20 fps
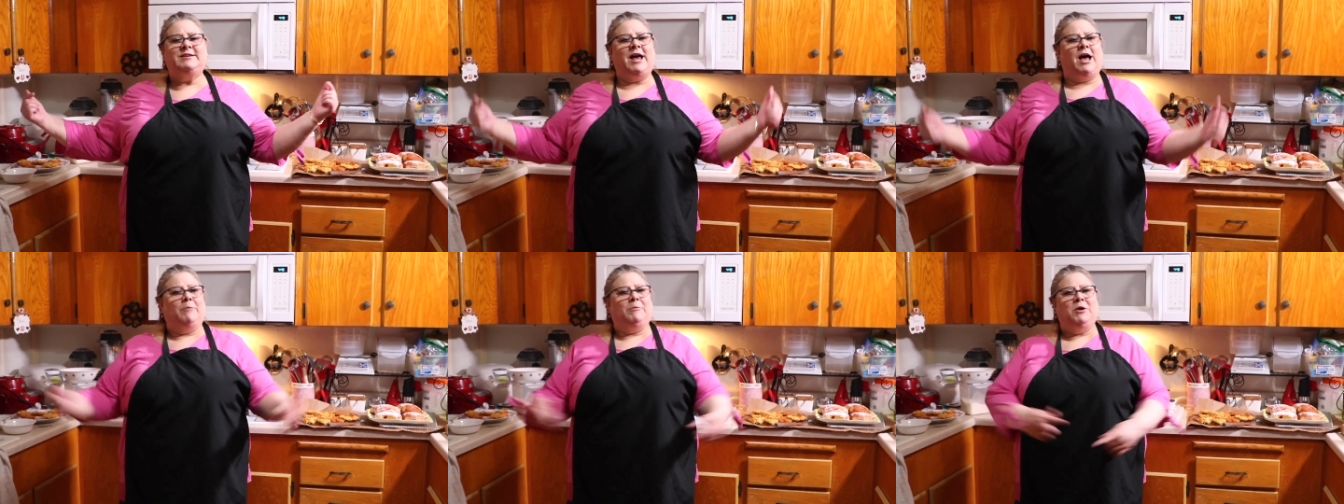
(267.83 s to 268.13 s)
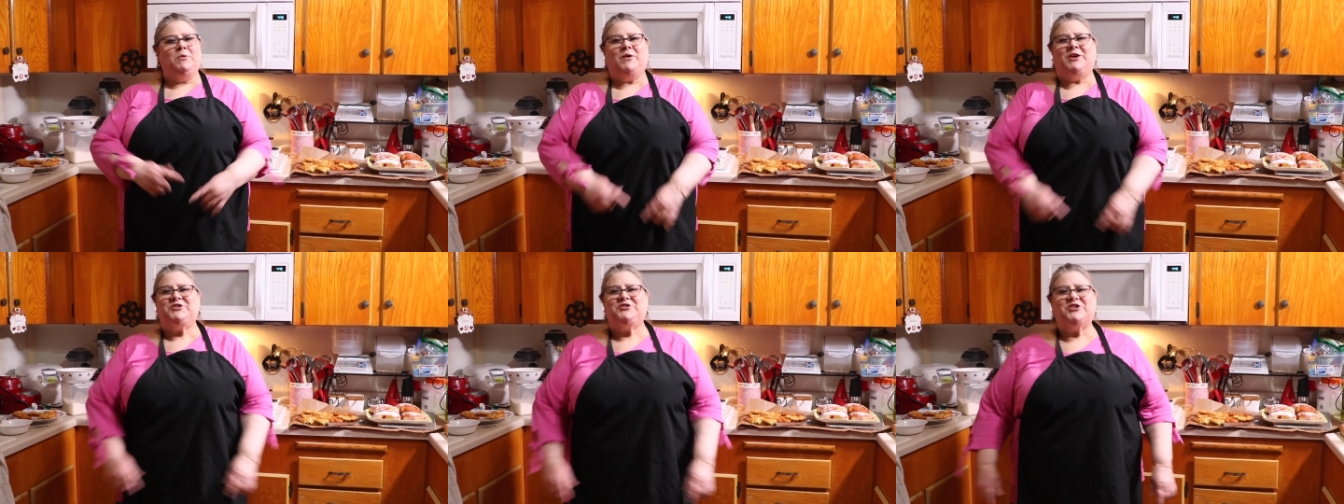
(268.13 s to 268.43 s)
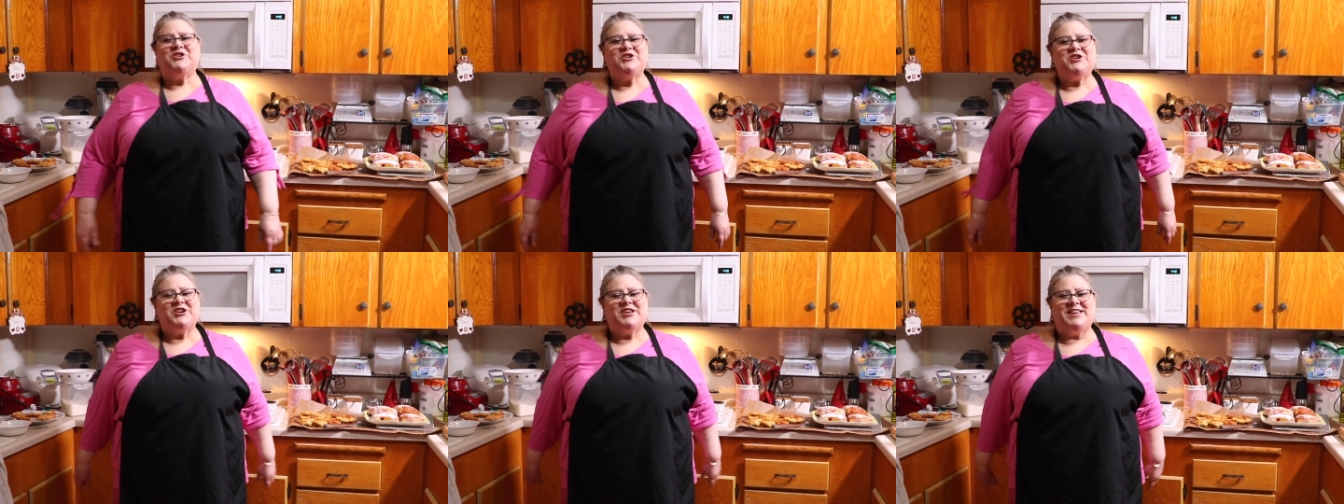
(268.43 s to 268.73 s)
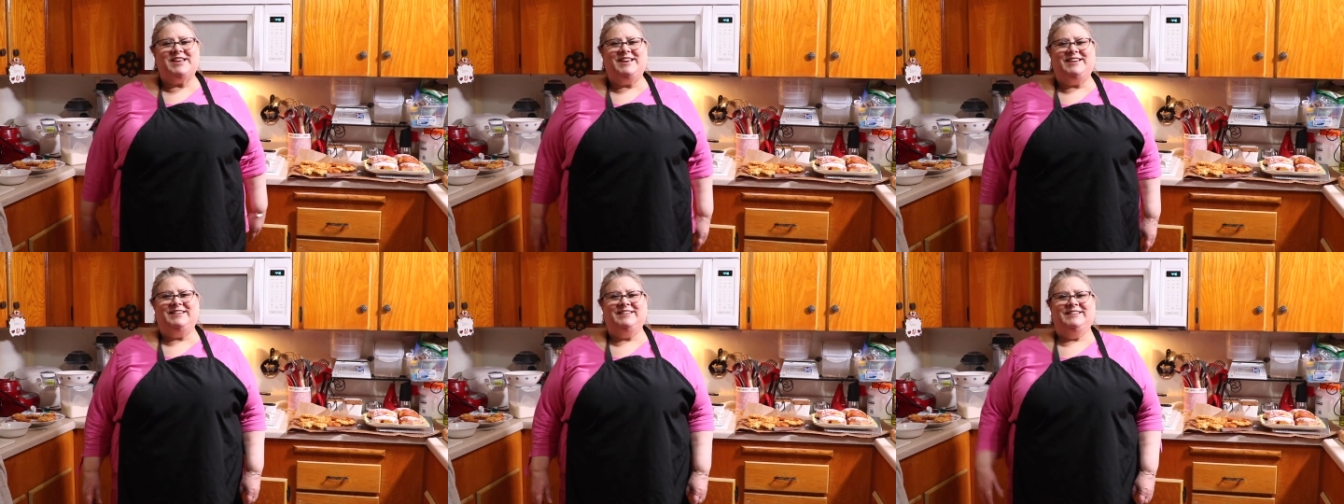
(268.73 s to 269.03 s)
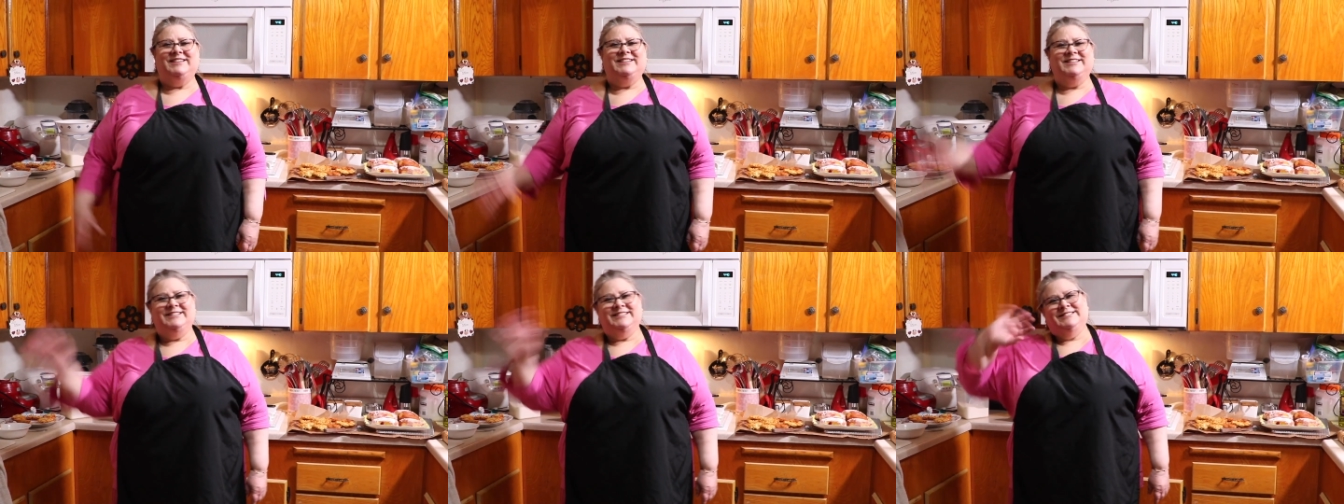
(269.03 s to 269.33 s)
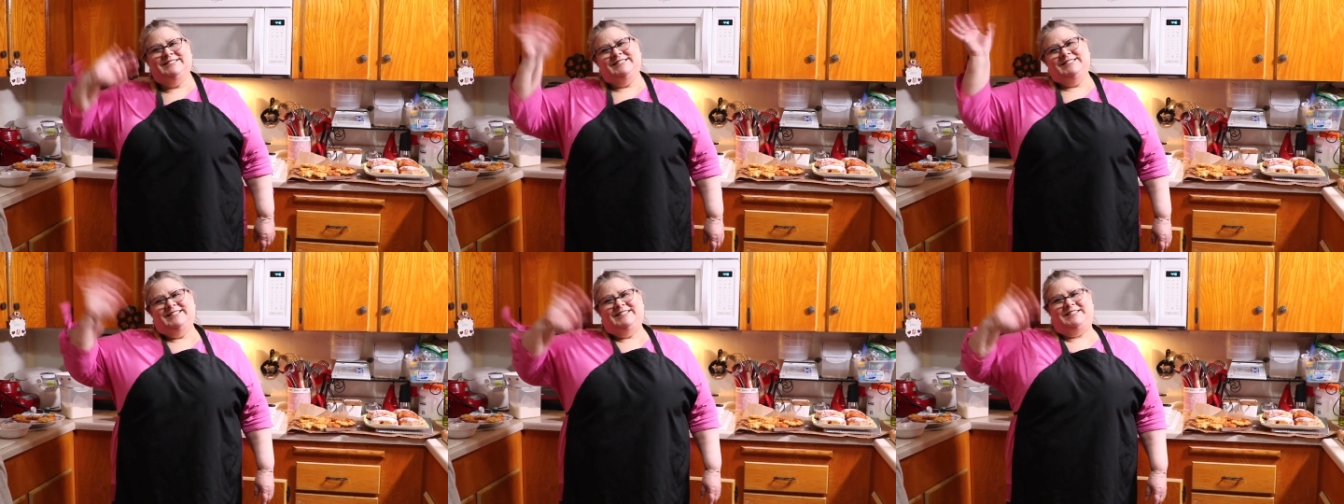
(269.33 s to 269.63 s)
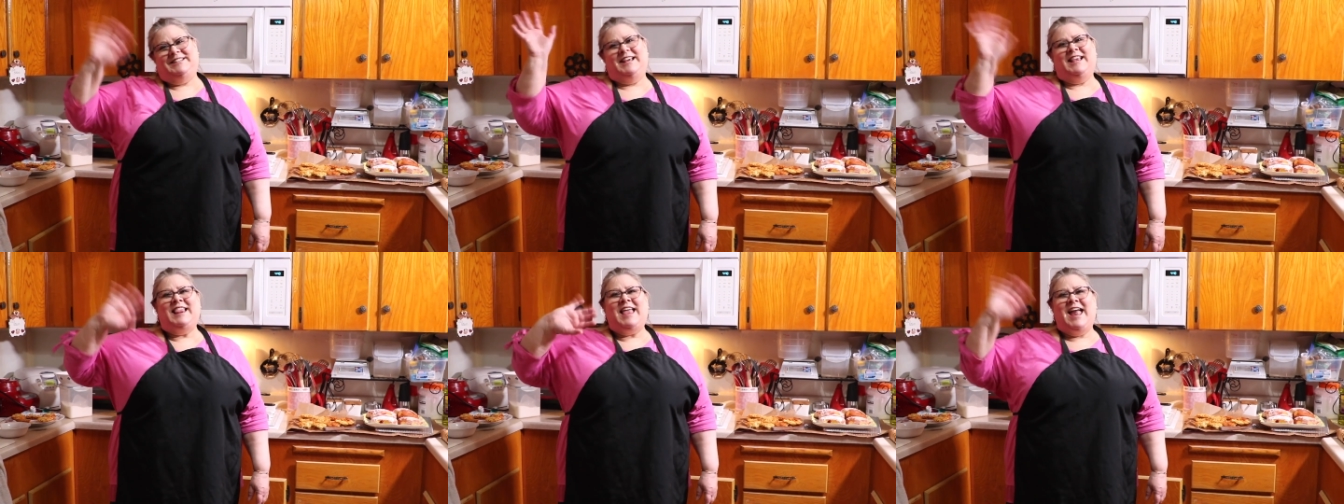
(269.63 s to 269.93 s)
tell me what you're cooking.
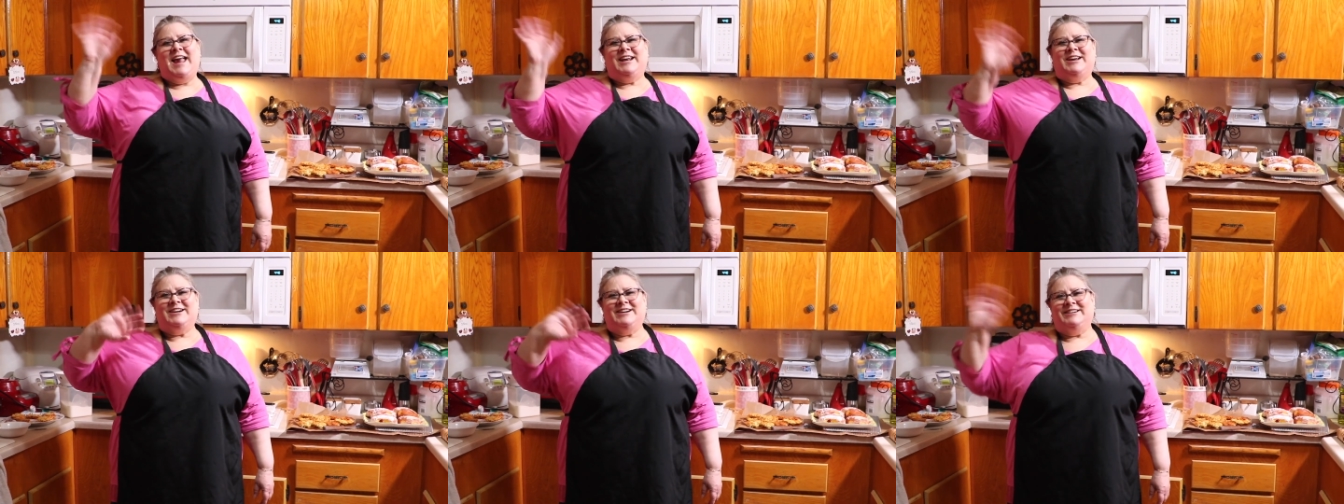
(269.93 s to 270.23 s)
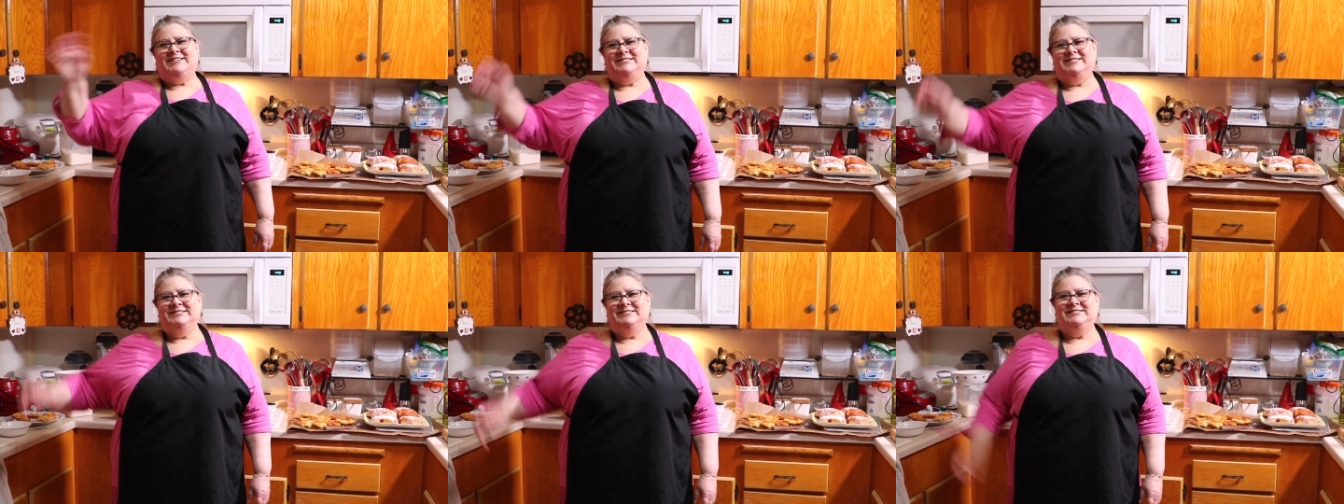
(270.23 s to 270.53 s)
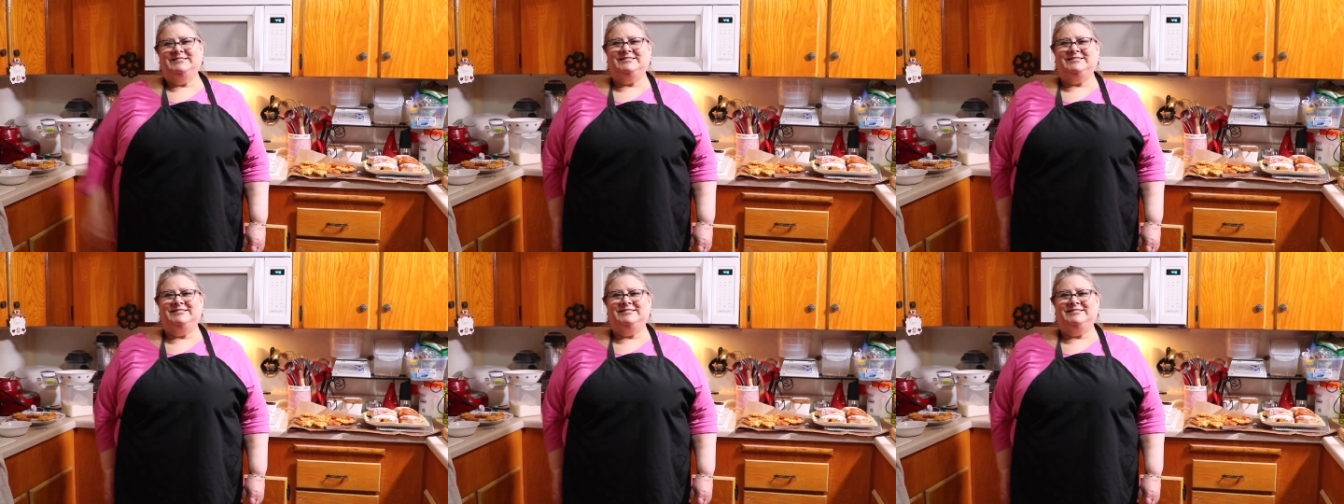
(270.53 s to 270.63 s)
See you later.